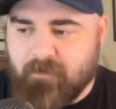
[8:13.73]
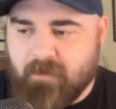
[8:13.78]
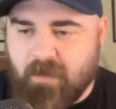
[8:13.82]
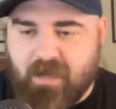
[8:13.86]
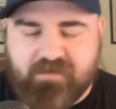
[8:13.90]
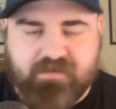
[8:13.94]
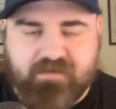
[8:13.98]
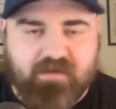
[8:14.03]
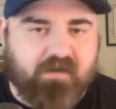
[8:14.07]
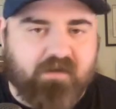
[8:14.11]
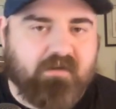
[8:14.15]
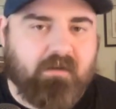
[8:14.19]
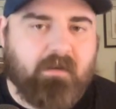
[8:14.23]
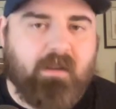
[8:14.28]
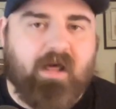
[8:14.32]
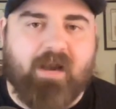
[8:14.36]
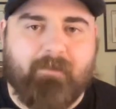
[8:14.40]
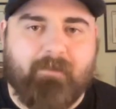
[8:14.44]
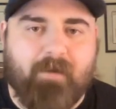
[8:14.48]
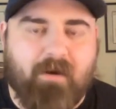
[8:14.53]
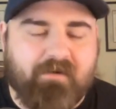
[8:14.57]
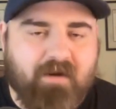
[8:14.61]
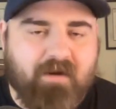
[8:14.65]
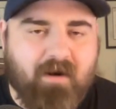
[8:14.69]
I talked a lot
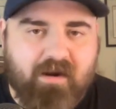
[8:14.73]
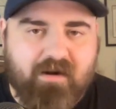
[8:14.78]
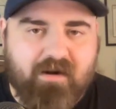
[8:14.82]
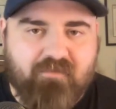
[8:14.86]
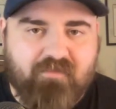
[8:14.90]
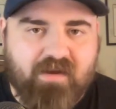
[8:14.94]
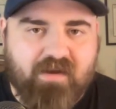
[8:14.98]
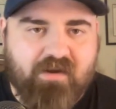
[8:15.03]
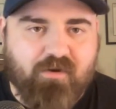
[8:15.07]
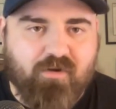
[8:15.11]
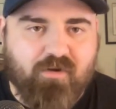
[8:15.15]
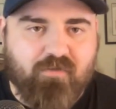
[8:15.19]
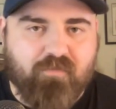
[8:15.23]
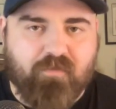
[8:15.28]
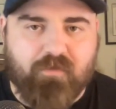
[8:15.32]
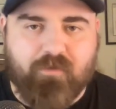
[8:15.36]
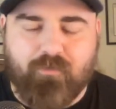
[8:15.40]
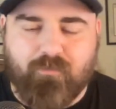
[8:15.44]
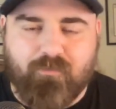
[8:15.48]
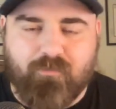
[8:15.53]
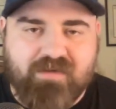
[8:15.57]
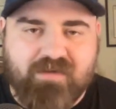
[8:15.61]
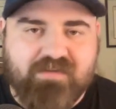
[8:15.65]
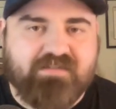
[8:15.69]
about Connor Vanover,
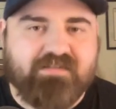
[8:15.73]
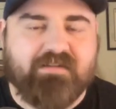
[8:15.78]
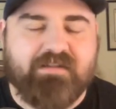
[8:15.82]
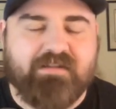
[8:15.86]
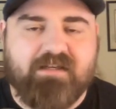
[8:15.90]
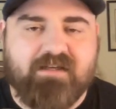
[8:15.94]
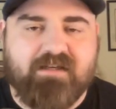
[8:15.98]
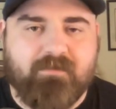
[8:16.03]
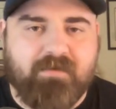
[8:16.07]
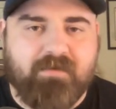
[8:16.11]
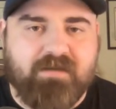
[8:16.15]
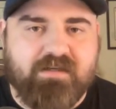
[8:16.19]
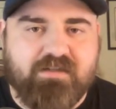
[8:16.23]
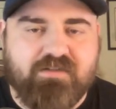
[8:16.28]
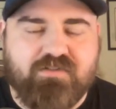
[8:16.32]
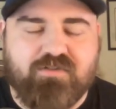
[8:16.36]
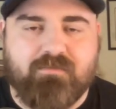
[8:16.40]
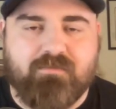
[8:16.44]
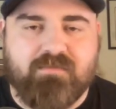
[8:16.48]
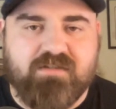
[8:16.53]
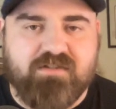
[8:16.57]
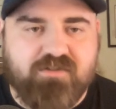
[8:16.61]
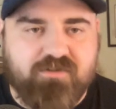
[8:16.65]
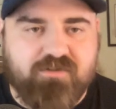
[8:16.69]
who recently committed to
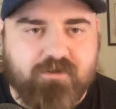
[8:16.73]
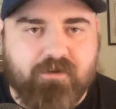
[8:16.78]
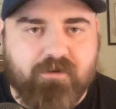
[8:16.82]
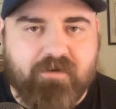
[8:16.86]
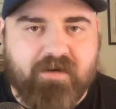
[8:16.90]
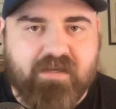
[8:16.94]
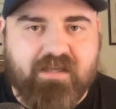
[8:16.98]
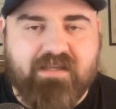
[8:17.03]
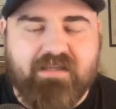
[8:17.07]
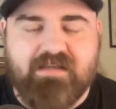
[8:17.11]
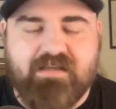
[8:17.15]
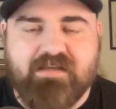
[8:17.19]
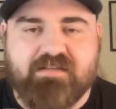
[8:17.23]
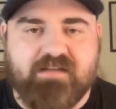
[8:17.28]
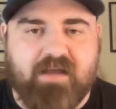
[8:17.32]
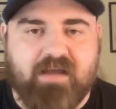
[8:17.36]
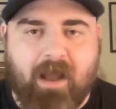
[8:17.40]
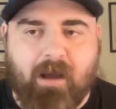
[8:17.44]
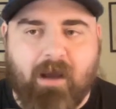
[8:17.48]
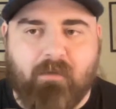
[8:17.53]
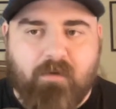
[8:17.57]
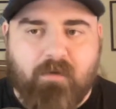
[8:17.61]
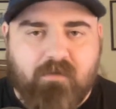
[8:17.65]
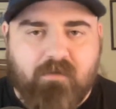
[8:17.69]
Missouri. He is
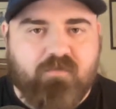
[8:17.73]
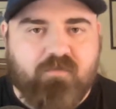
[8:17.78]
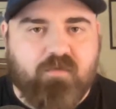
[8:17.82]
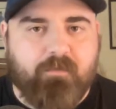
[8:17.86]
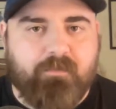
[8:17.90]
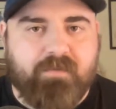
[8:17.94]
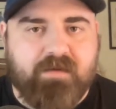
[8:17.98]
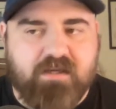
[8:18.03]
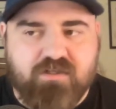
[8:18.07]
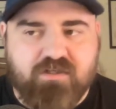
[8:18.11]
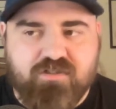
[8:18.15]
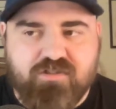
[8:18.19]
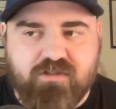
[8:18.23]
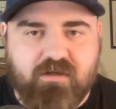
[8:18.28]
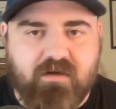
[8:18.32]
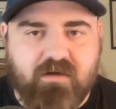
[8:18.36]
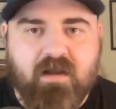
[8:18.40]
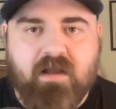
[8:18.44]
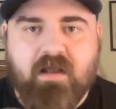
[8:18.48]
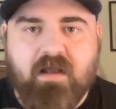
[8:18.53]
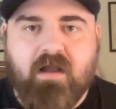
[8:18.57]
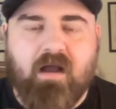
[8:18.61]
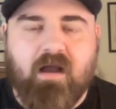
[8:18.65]
out of the picture.